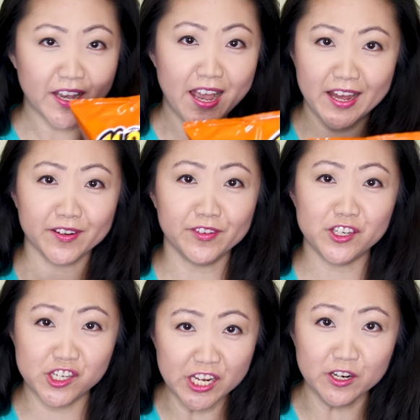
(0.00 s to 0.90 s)
out of a
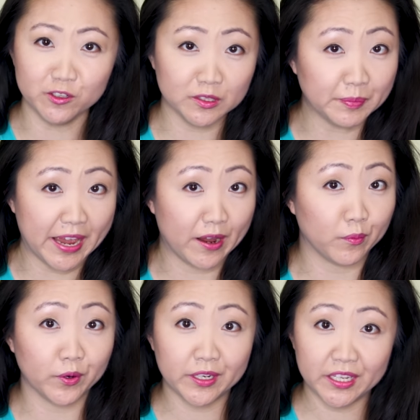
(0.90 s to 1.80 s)
Cheetos bag?
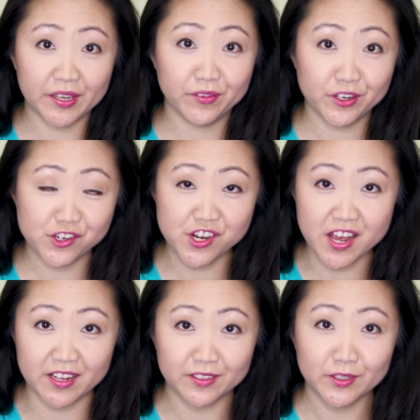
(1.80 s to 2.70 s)
We're gonna give it a
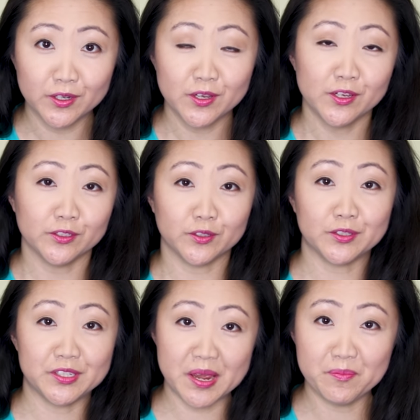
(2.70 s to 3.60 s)
shot. So
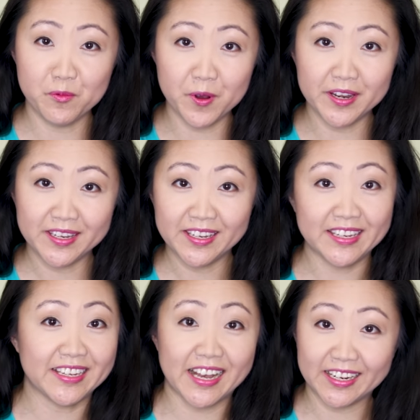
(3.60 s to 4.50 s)
step one,
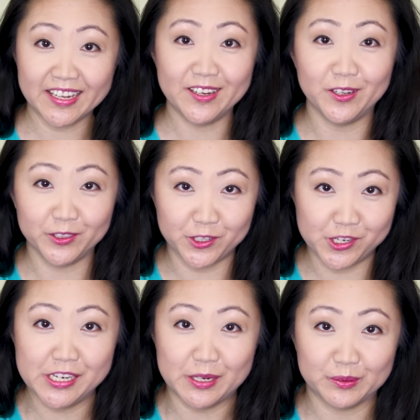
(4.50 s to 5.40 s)
you gotta eat all the
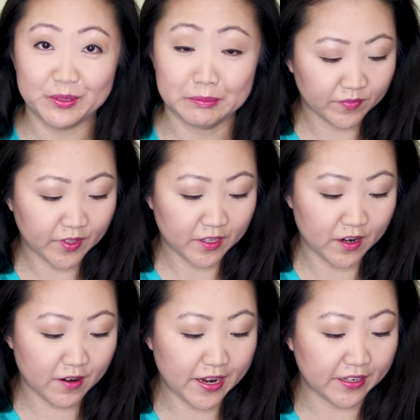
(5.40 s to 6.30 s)
Cheetos.
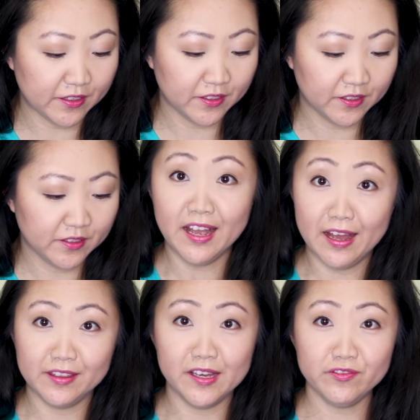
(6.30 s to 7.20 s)
All right,
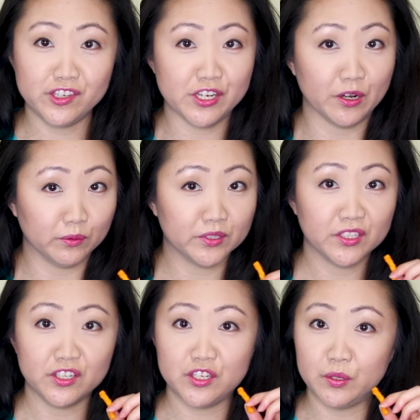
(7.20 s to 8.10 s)
I love Cheetos.
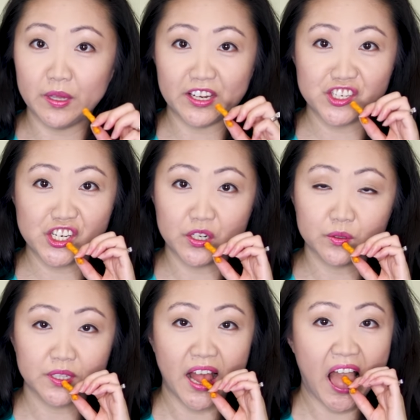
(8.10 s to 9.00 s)
Do you like Cheetos?